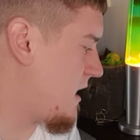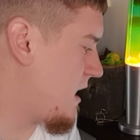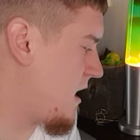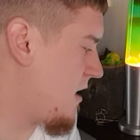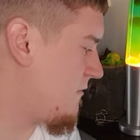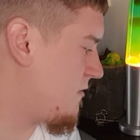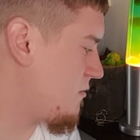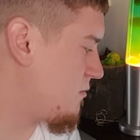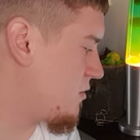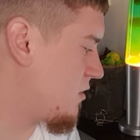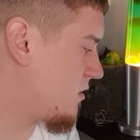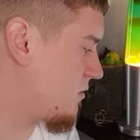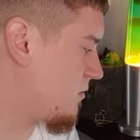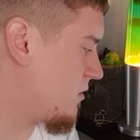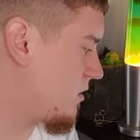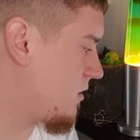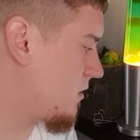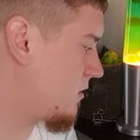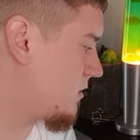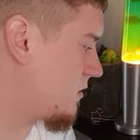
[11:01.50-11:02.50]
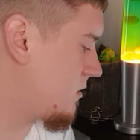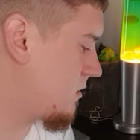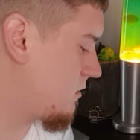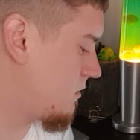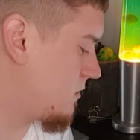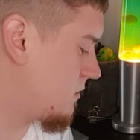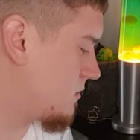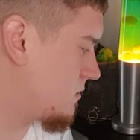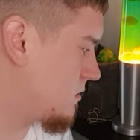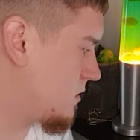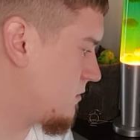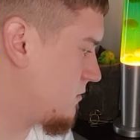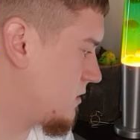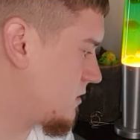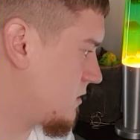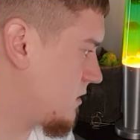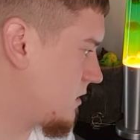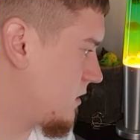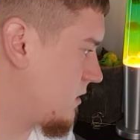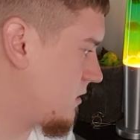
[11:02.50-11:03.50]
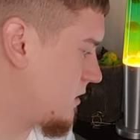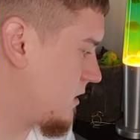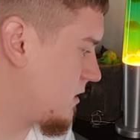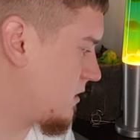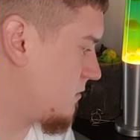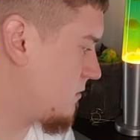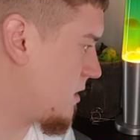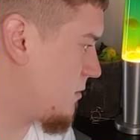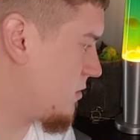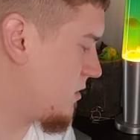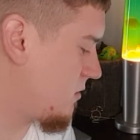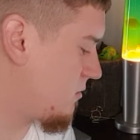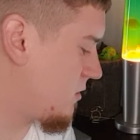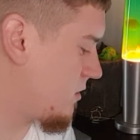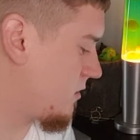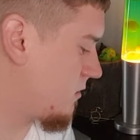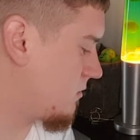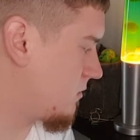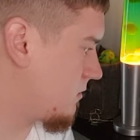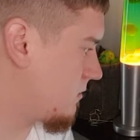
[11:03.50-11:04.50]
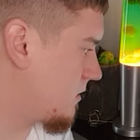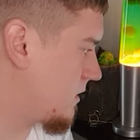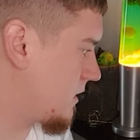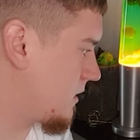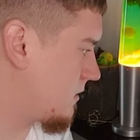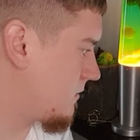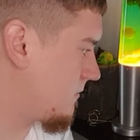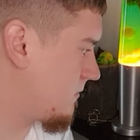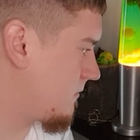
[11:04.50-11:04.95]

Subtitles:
have it bookmarked, so I'm just going to click on my bookmark real quick.